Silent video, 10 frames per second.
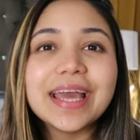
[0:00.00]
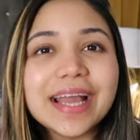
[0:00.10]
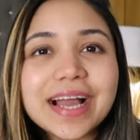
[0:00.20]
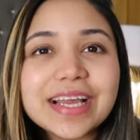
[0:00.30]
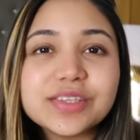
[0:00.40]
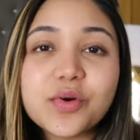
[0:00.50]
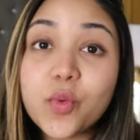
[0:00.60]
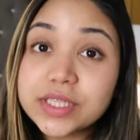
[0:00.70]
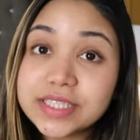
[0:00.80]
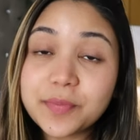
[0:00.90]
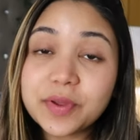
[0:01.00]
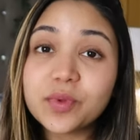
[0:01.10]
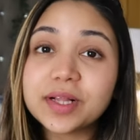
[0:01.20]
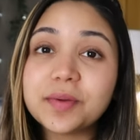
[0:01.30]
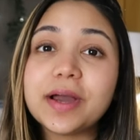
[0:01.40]
Hey guys, what's up and
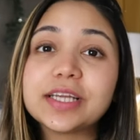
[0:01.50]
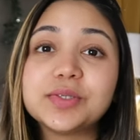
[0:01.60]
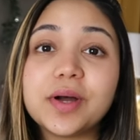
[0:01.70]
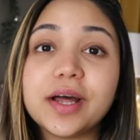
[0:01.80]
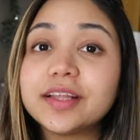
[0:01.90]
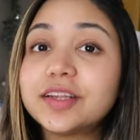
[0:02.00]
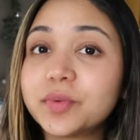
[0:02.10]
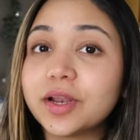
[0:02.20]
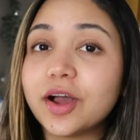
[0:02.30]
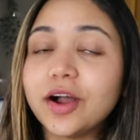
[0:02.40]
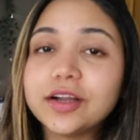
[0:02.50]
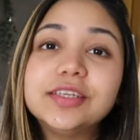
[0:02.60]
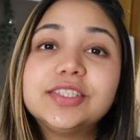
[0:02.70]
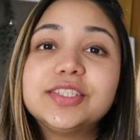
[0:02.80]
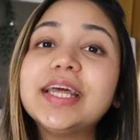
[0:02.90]
welcome back to another vlog.
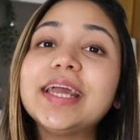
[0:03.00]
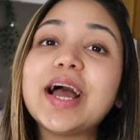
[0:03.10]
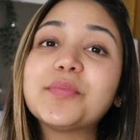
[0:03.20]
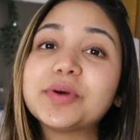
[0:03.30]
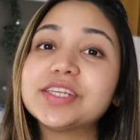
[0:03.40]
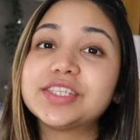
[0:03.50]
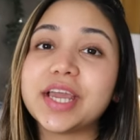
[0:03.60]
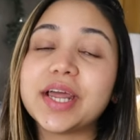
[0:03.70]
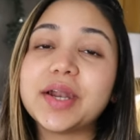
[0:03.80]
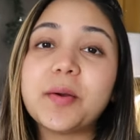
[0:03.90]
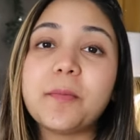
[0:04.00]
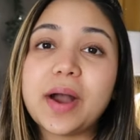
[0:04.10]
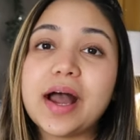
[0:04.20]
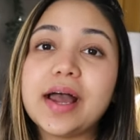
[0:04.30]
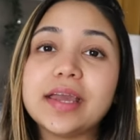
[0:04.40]
Today I'm gonna share
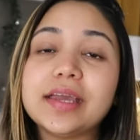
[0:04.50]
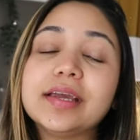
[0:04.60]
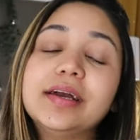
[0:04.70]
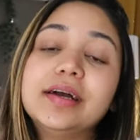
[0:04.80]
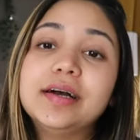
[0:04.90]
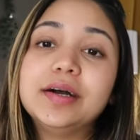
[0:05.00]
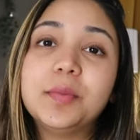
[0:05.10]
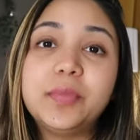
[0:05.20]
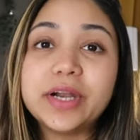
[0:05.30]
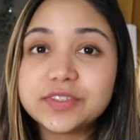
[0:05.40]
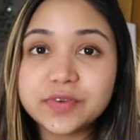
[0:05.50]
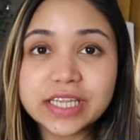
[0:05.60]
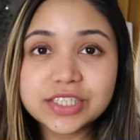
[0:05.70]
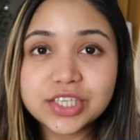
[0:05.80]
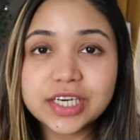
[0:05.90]
my
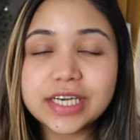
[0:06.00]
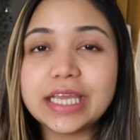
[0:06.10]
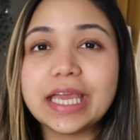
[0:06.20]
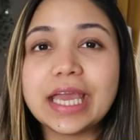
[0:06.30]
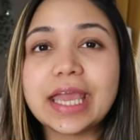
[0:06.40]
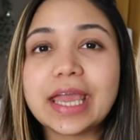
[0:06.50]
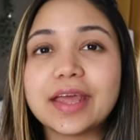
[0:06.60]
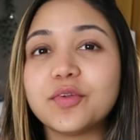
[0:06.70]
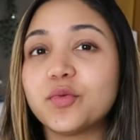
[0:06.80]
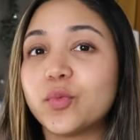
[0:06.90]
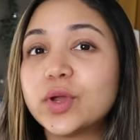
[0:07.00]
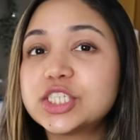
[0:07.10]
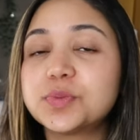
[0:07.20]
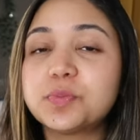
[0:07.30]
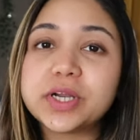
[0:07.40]
breastfeeding journey and
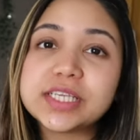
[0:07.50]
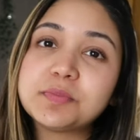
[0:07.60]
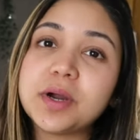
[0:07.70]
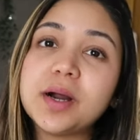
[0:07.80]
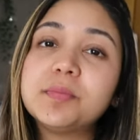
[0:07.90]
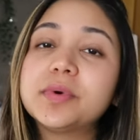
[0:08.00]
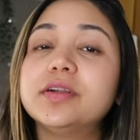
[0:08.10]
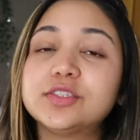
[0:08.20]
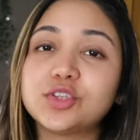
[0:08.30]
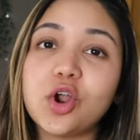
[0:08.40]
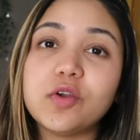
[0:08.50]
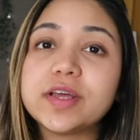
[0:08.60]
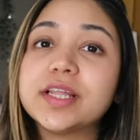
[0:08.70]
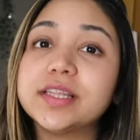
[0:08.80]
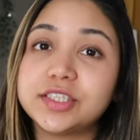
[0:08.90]
which breast pump resolved
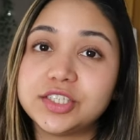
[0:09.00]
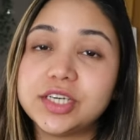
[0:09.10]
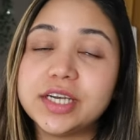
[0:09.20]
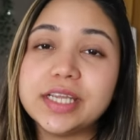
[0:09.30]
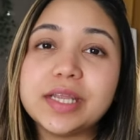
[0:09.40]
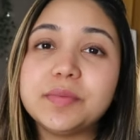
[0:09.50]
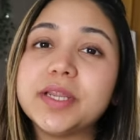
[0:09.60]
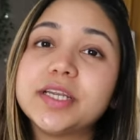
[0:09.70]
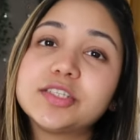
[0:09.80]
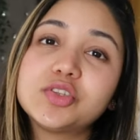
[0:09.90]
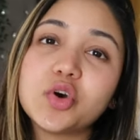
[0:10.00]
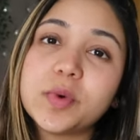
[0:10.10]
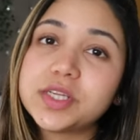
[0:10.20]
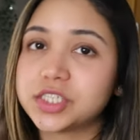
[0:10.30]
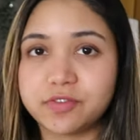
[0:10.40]
the journey and made it so
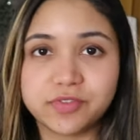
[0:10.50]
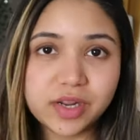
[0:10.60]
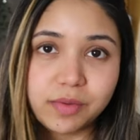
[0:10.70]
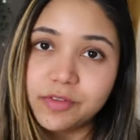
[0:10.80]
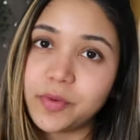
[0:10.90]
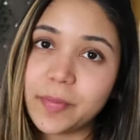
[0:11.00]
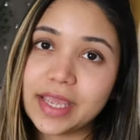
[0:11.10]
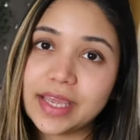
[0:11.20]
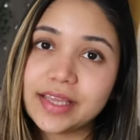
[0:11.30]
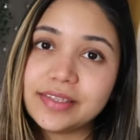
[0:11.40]
much comfortable for me.